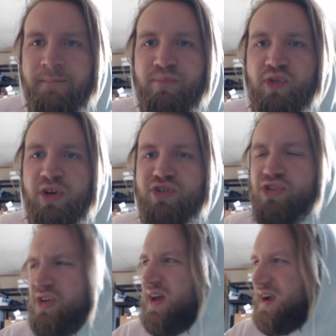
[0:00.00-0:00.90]
So
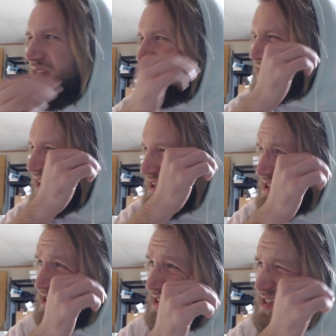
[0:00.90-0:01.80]
it kind of
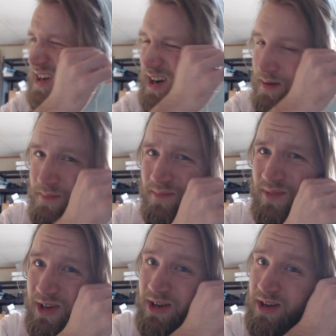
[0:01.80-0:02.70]
sucks.
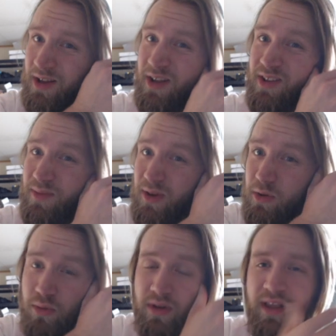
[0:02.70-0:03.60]

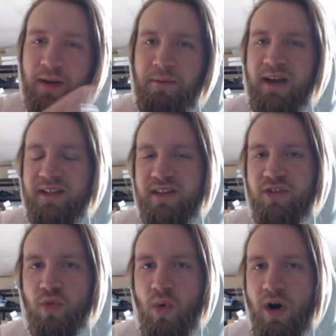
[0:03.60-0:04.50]
You need to play at
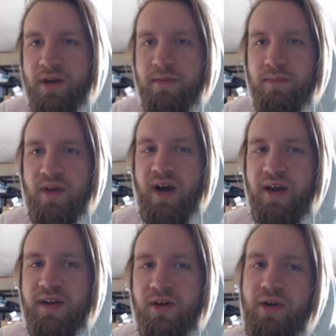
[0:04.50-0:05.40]
least 1.
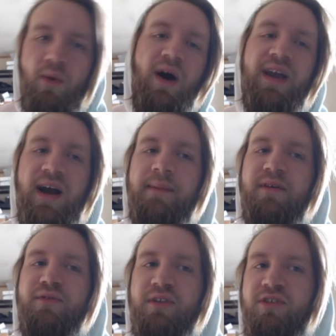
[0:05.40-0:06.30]
I don't know why he
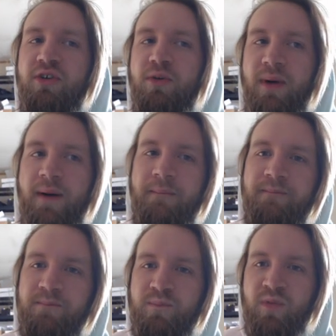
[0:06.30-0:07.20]
opted for 2, but
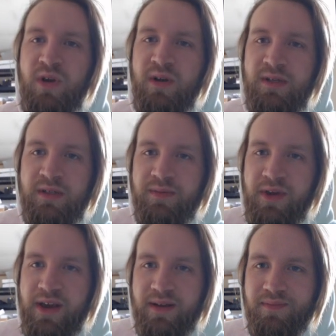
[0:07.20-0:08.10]

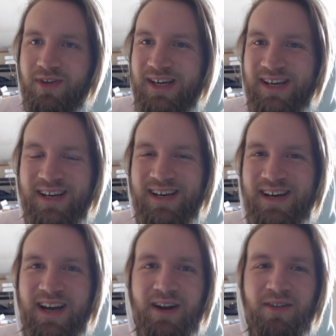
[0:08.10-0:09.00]

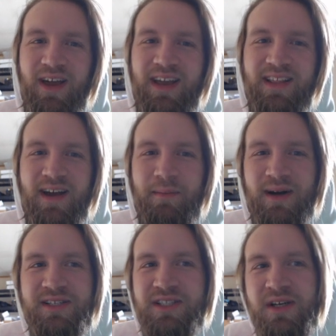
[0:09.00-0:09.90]
I don't like it that
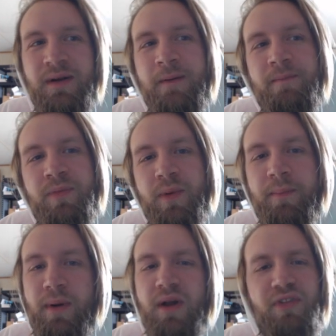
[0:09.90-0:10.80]
much. The
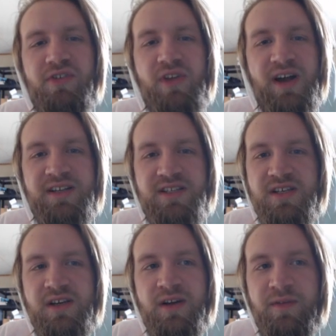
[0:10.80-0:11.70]
Birth is nuts.
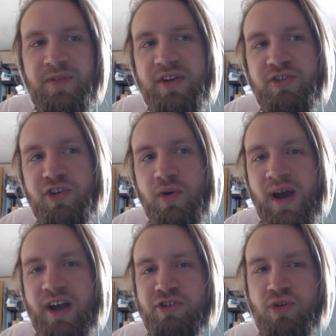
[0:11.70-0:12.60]
Then 2
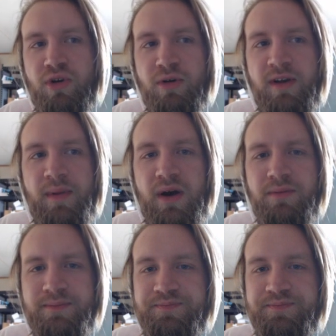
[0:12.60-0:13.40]
Astral Karibo.